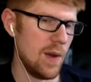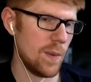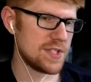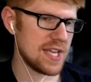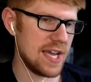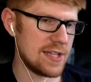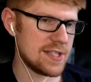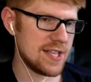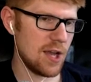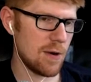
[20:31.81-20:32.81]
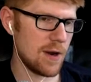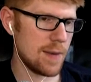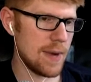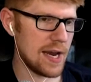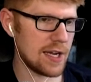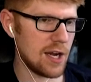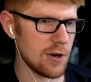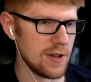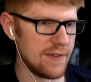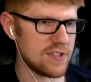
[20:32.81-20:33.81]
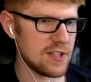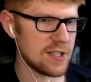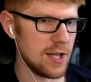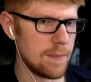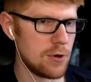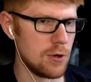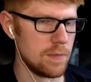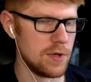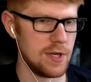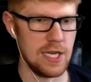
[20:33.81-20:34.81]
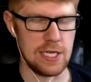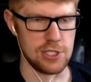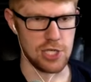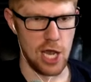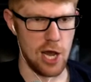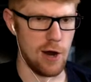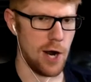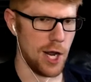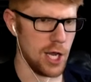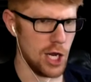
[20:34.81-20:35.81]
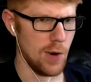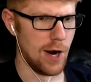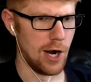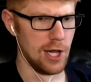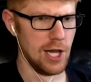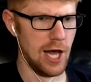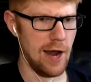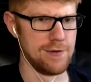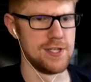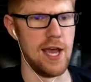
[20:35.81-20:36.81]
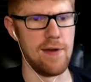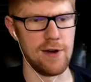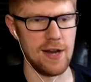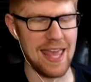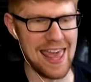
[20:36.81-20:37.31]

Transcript: Once again, Sayori and Monika are left in the club room. Sayori, you are a lifesaver.